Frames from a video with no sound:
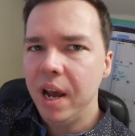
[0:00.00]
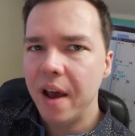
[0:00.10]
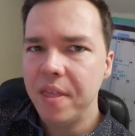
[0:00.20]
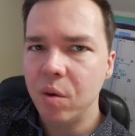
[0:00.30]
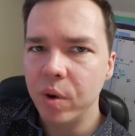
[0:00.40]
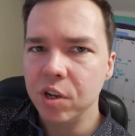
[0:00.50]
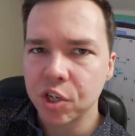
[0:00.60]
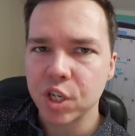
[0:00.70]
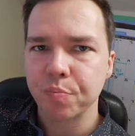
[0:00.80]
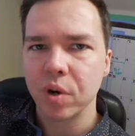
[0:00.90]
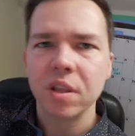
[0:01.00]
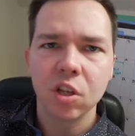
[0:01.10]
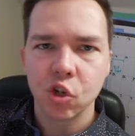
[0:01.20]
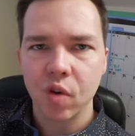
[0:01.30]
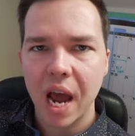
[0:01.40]
and then when you spring
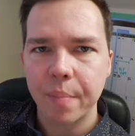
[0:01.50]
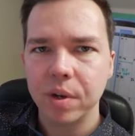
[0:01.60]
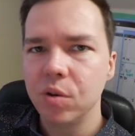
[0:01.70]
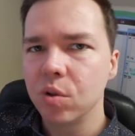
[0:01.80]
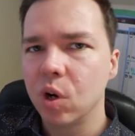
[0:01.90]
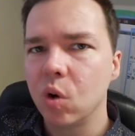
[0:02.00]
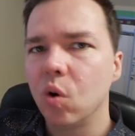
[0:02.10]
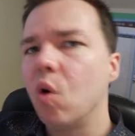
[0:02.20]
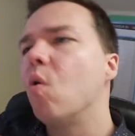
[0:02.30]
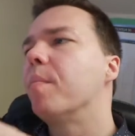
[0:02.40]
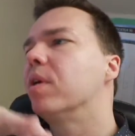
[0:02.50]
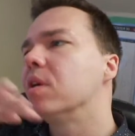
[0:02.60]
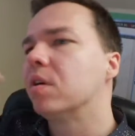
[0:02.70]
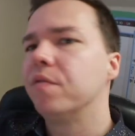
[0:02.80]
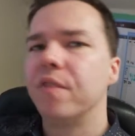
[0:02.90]
the trap and do the whole, oh, I'm
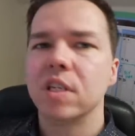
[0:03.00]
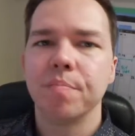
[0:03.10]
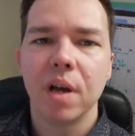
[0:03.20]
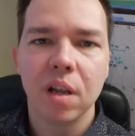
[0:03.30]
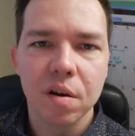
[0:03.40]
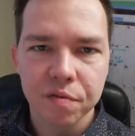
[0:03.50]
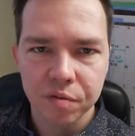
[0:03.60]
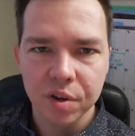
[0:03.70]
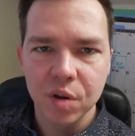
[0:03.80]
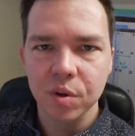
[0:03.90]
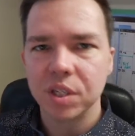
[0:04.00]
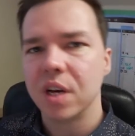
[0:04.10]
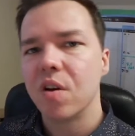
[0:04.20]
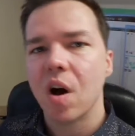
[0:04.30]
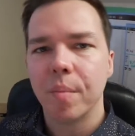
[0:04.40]
going to confess my love for you and
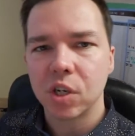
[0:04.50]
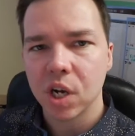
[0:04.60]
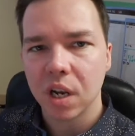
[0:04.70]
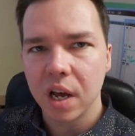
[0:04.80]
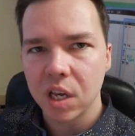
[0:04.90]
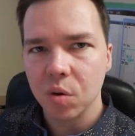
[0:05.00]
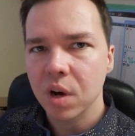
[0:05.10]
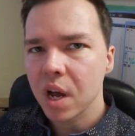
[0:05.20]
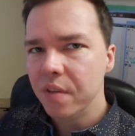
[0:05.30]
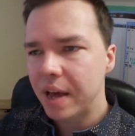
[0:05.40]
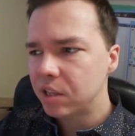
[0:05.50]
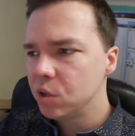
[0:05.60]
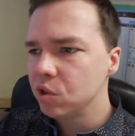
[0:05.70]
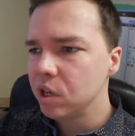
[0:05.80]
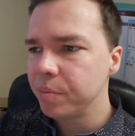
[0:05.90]
tell you how much I like you, that's
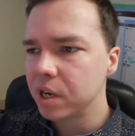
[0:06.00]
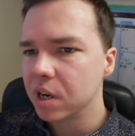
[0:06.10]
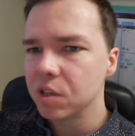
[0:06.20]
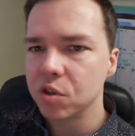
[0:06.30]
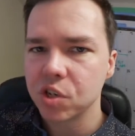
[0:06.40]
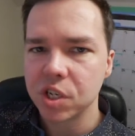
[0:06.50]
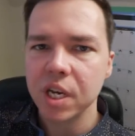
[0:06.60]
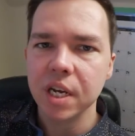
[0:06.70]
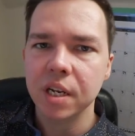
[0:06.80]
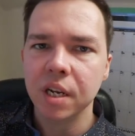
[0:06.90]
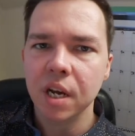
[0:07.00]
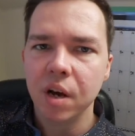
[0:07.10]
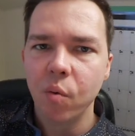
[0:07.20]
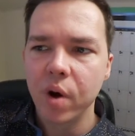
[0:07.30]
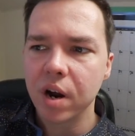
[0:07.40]
usually because you're seeing
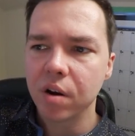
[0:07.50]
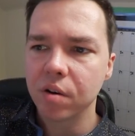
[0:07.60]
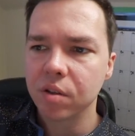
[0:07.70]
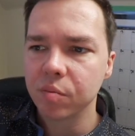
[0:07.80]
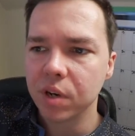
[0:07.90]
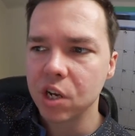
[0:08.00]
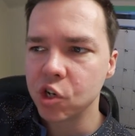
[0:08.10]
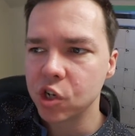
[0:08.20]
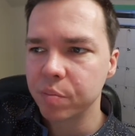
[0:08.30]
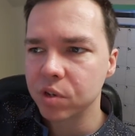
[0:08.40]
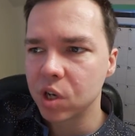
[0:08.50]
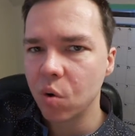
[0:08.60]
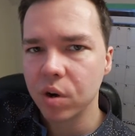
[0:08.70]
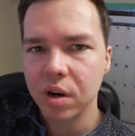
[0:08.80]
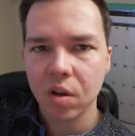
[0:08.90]
where the relationship is
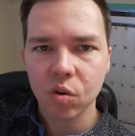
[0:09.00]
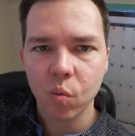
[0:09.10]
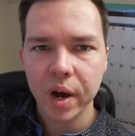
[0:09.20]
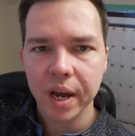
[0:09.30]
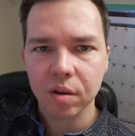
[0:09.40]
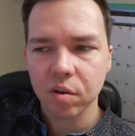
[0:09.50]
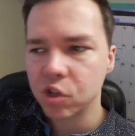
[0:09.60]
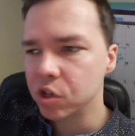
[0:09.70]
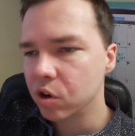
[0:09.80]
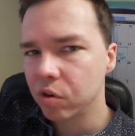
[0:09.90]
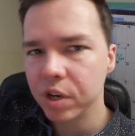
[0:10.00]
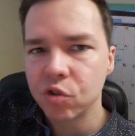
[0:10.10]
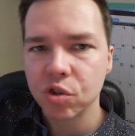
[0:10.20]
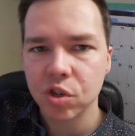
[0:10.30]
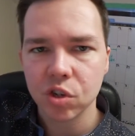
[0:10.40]
going another way, or her
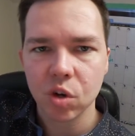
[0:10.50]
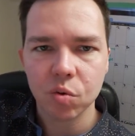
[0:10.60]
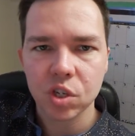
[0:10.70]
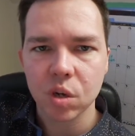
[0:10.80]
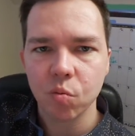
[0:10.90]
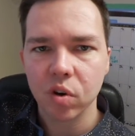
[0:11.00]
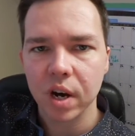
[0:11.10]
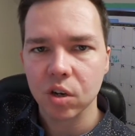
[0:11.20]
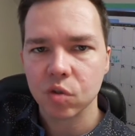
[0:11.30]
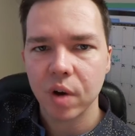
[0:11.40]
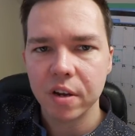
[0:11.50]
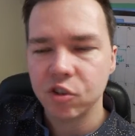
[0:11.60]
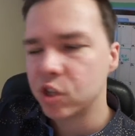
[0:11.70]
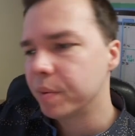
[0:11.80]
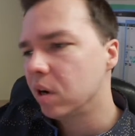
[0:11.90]
interest is going somewhere else, right?
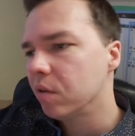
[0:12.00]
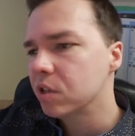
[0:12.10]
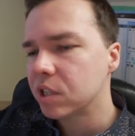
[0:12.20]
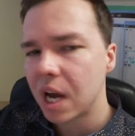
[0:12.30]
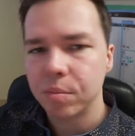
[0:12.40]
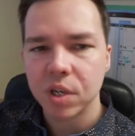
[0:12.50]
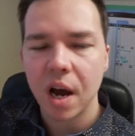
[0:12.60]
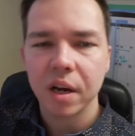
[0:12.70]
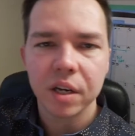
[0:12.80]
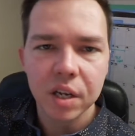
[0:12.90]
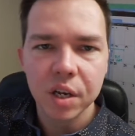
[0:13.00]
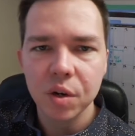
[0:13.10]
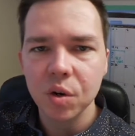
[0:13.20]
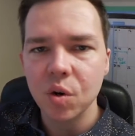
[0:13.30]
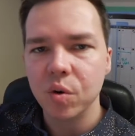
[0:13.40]
She spent all this time talking to
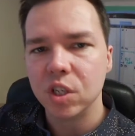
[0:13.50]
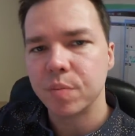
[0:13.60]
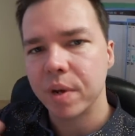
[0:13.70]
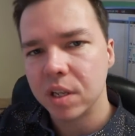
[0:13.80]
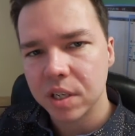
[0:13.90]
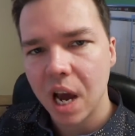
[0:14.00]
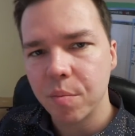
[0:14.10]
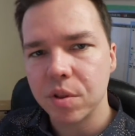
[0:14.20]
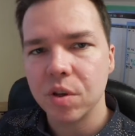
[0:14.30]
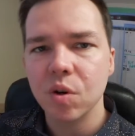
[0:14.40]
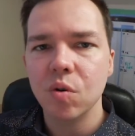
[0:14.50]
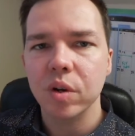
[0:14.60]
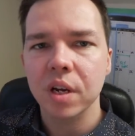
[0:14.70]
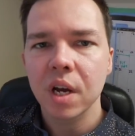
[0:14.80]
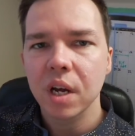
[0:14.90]
you and spending time with you,
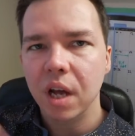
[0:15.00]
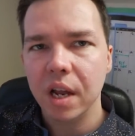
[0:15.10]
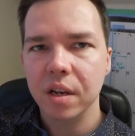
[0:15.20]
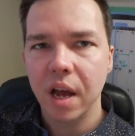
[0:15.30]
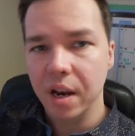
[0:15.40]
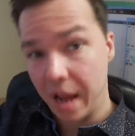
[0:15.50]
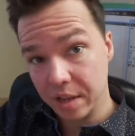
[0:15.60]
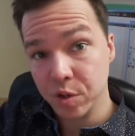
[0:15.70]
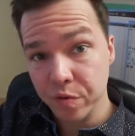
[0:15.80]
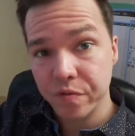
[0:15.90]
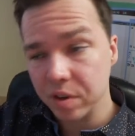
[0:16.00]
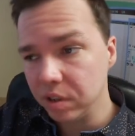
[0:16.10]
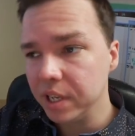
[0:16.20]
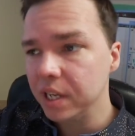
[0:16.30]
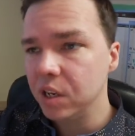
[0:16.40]
and as you feel,
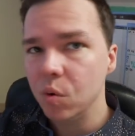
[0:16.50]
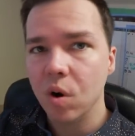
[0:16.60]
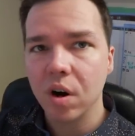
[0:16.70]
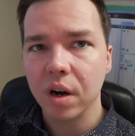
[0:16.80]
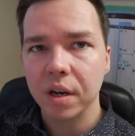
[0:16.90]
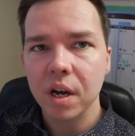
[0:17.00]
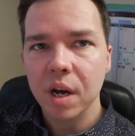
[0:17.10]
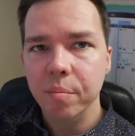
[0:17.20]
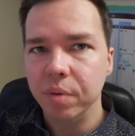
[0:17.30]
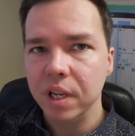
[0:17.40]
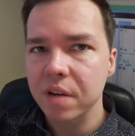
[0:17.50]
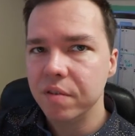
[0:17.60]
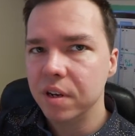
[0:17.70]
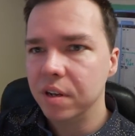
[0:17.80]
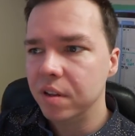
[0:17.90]
leading you on,
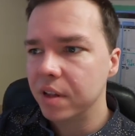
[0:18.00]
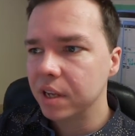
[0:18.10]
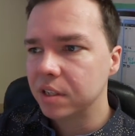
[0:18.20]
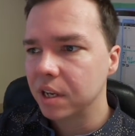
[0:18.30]
believing that